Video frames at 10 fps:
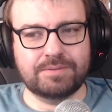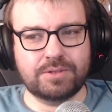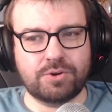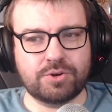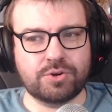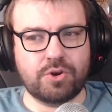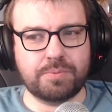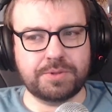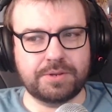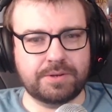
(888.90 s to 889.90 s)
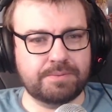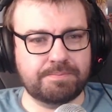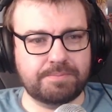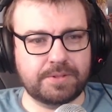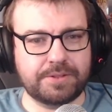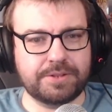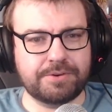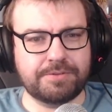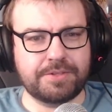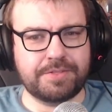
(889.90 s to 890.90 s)
or Dobson, the leader
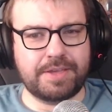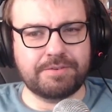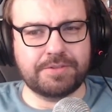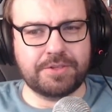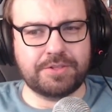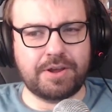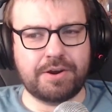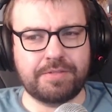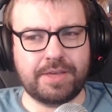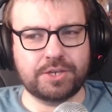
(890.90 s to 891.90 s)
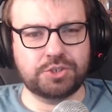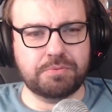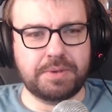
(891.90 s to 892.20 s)
of the thieves at the start of the issue,